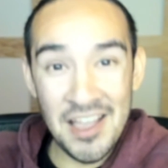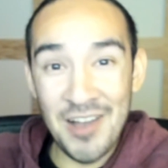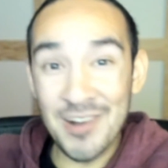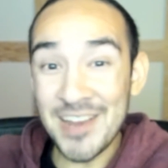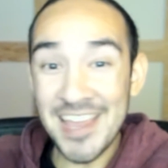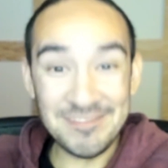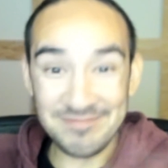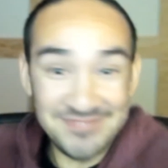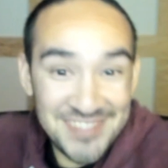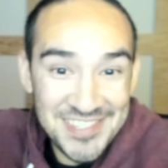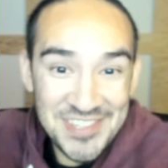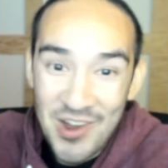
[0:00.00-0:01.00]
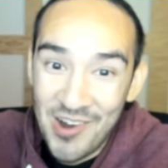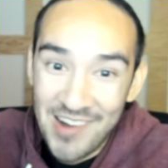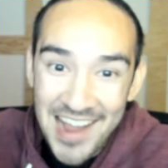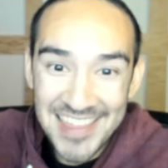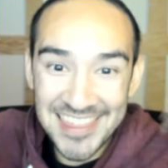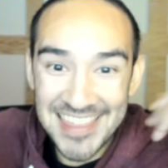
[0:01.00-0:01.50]
Okay,
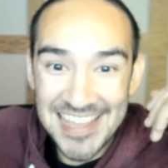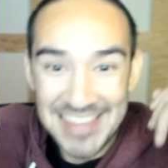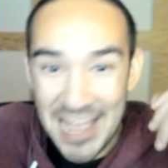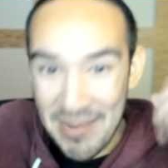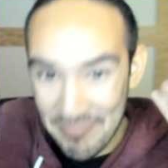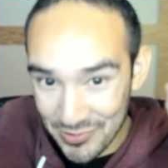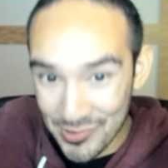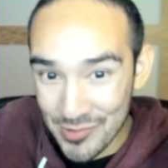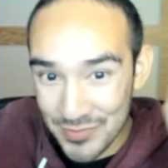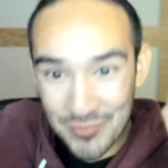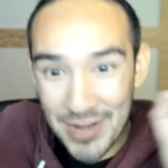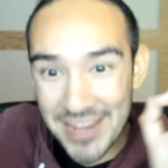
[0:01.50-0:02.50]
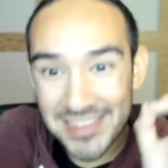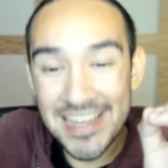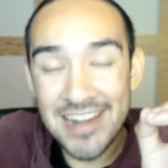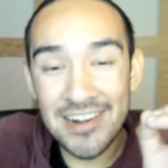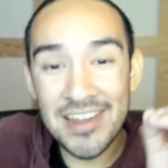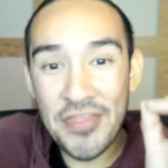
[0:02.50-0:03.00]
so I think that proves right
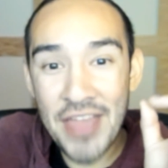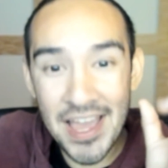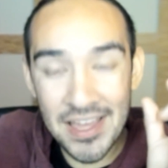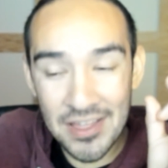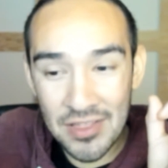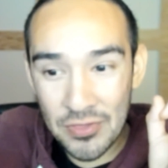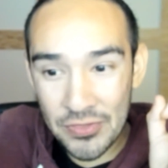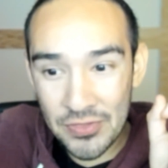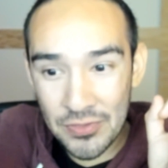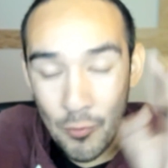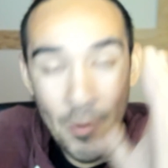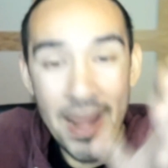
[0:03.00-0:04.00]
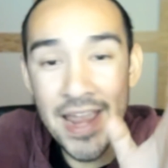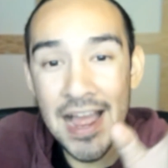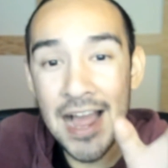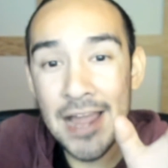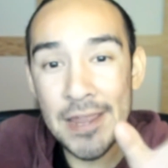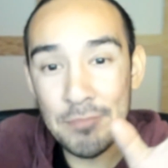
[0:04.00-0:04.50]
there that the way
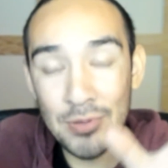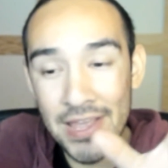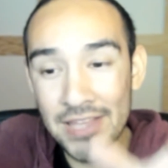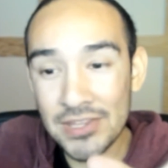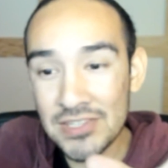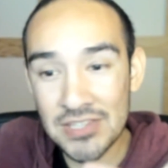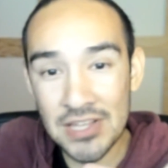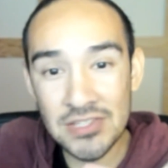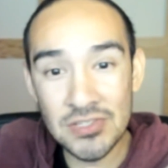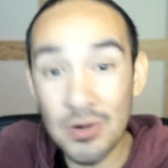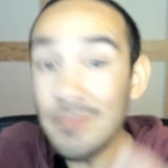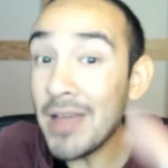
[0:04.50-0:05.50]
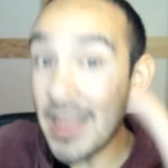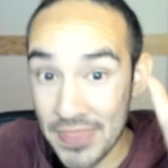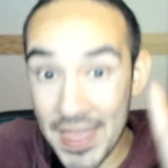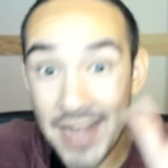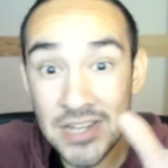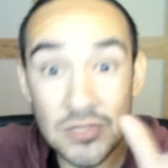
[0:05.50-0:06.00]
I am playing this Sunstorm,
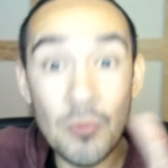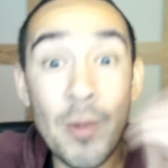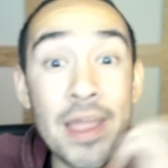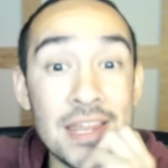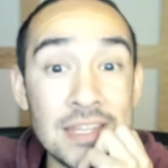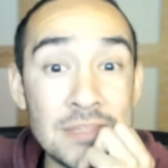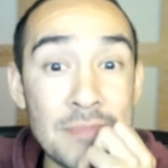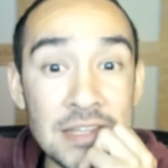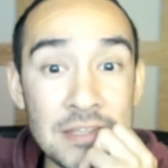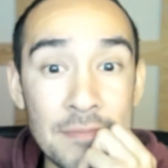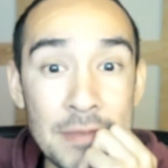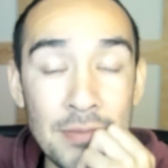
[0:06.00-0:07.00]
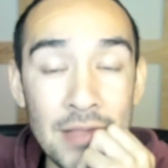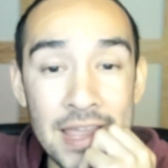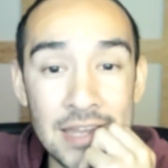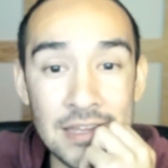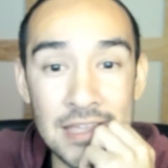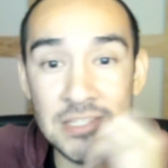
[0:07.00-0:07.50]
that is the way it is meant to be
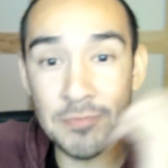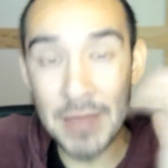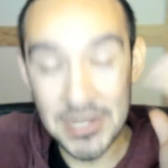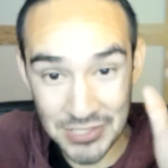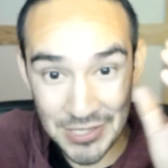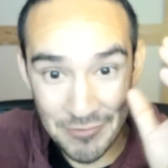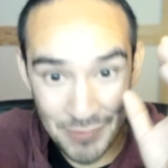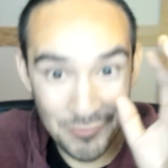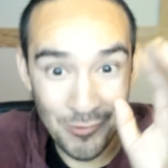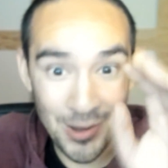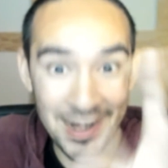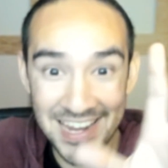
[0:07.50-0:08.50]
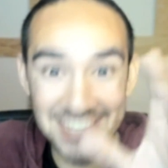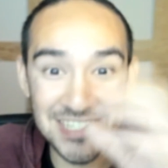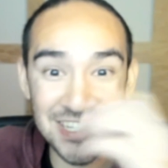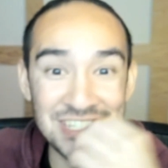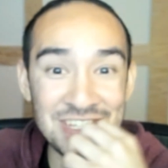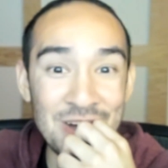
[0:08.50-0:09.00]
played, especially with what I
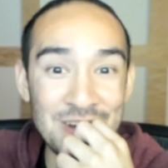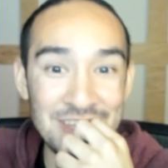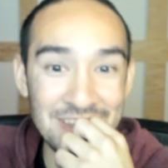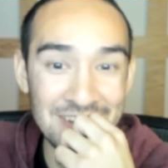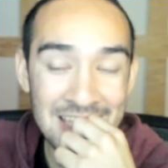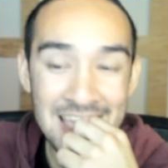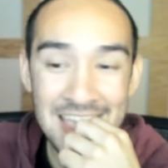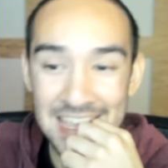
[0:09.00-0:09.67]
just showed you.